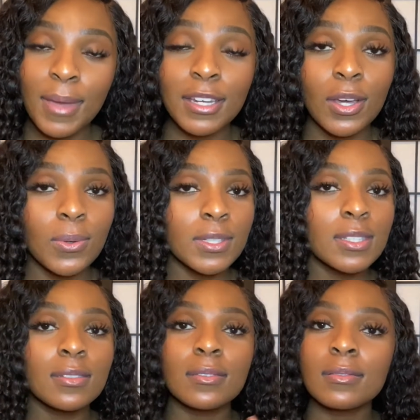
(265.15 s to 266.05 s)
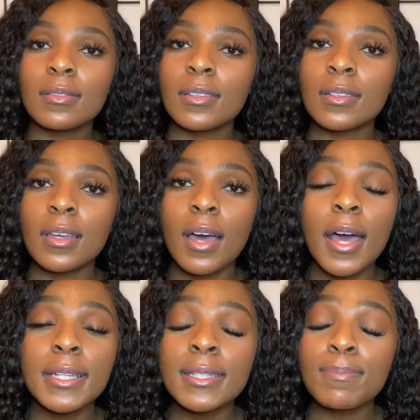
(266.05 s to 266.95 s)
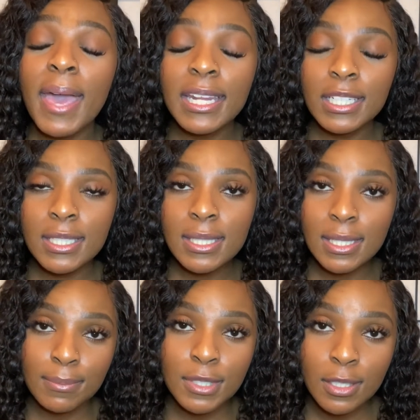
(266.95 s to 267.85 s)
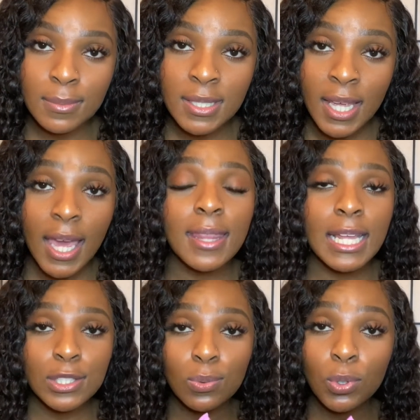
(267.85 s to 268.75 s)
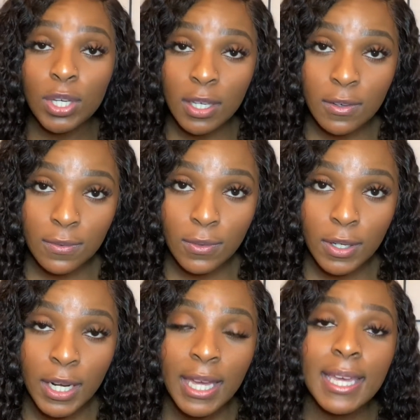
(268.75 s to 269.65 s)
I know it's unmanaged symptoms, and that's what we're here for,